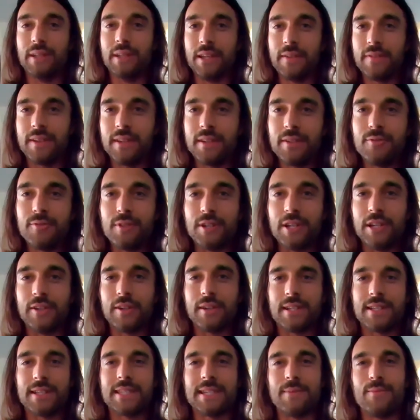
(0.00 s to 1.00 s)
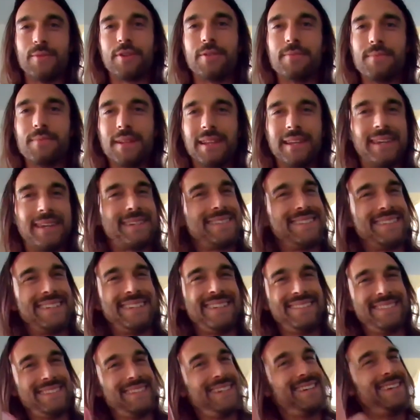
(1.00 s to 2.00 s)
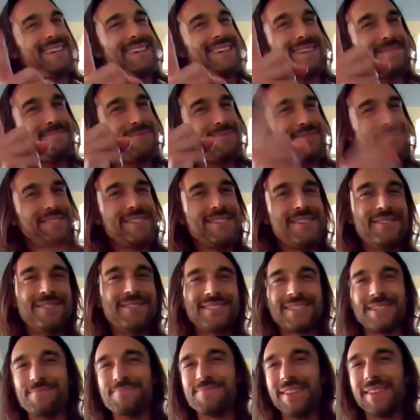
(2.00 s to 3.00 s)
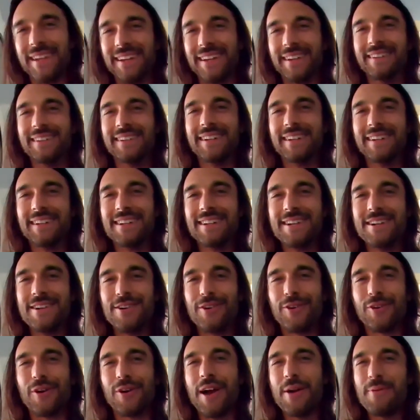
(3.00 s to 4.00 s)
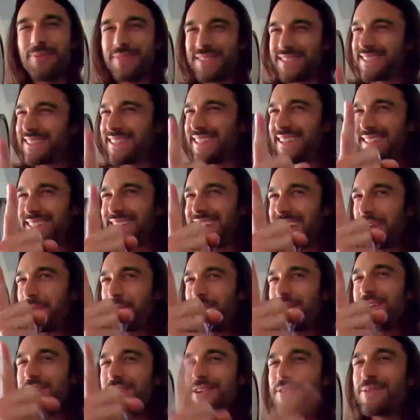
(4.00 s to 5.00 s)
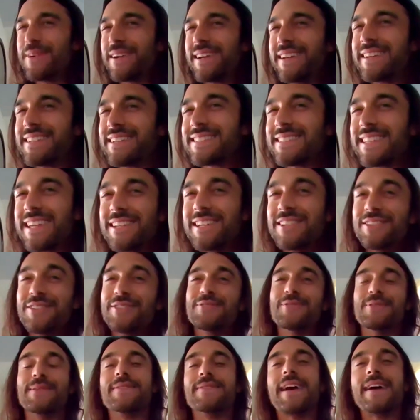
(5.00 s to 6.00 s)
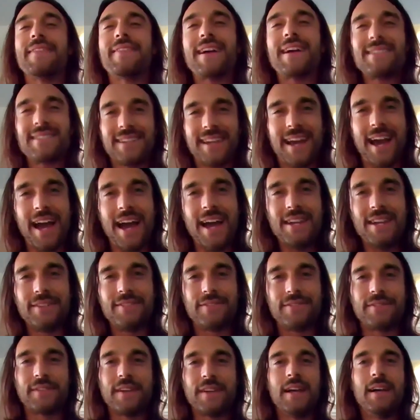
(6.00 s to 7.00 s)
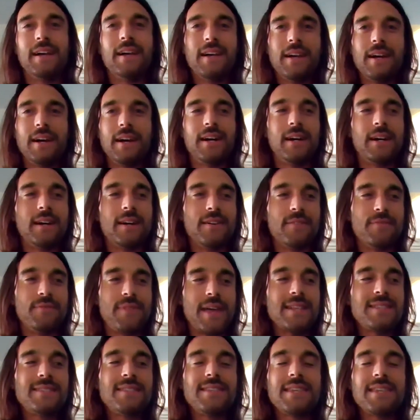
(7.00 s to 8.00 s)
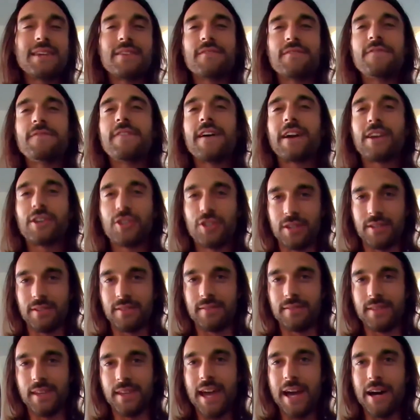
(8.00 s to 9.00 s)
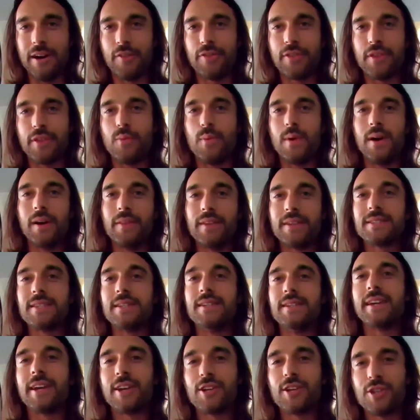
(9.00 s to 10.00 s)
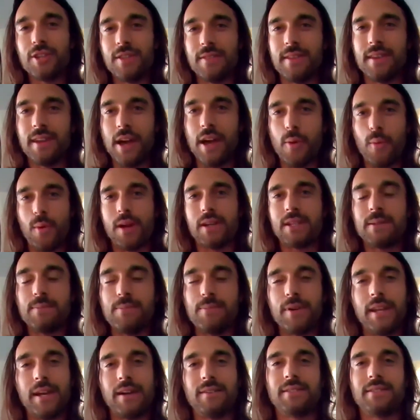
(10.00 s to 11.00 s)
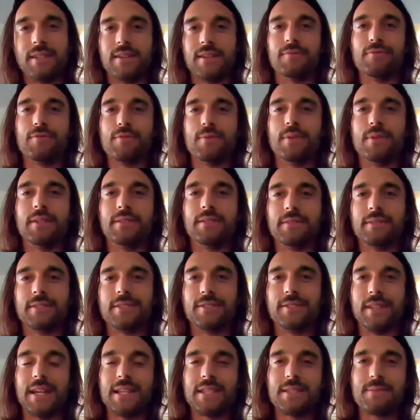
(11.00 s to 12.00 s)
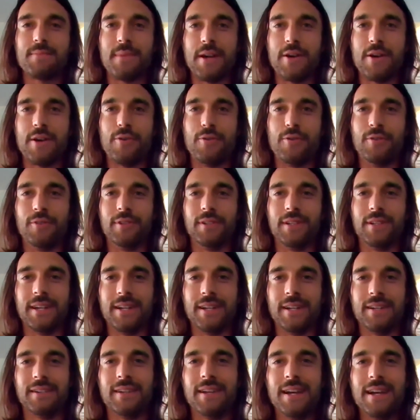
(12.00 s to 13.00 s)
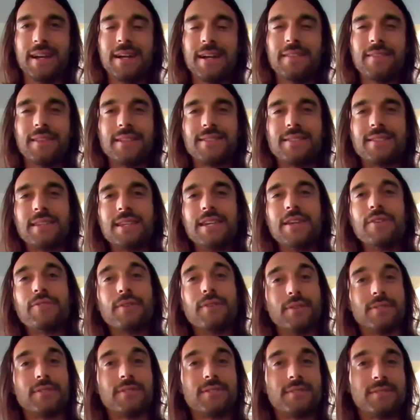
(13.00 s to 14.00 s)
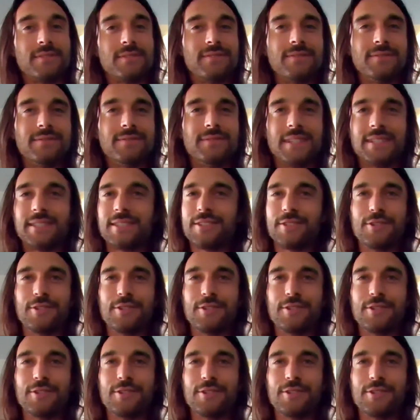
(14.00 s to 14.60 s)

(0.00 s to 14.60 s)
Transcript: live it. When you look at someone, be like, that person knows something, or I, I want to know what it is they do. And that, that's kind of, uh, that's the infection, the health and wellness addiction that I want to put out to everyone. So that's my whole, uh, that's the ethos. That's the